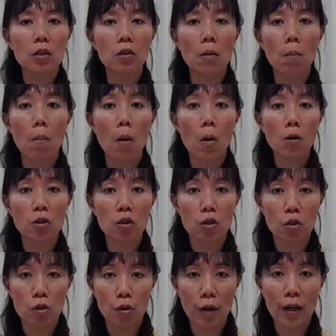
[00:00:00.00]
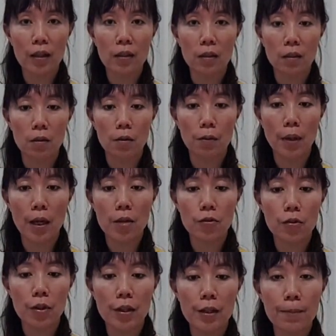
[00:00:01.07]
the more strength you
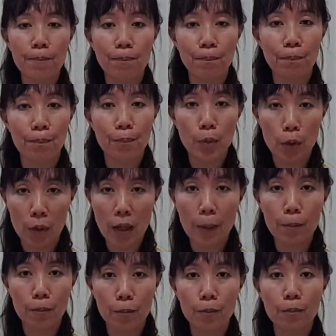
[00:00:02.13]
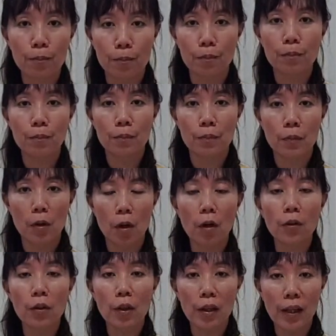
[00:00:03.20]
actually build up
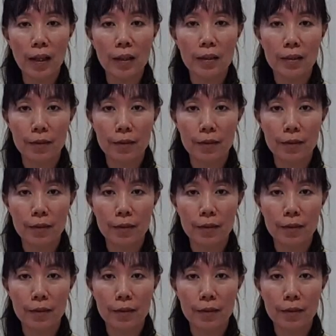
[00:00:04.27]
on your leg.